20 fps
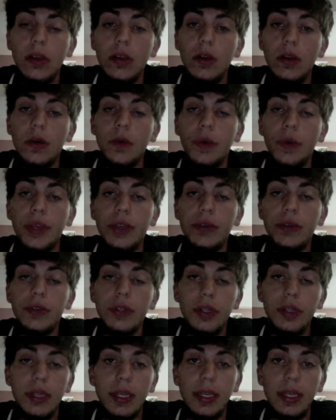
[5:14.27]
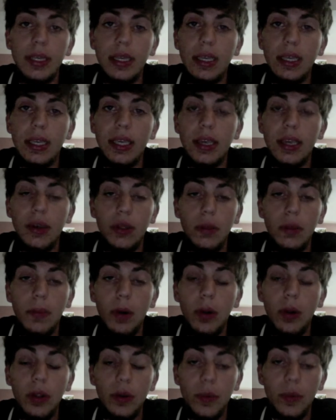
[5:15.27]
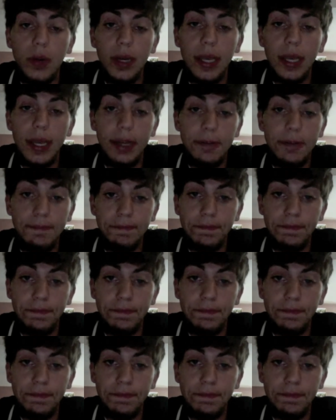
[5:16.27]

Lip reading: we usually kill the bowl in one hit.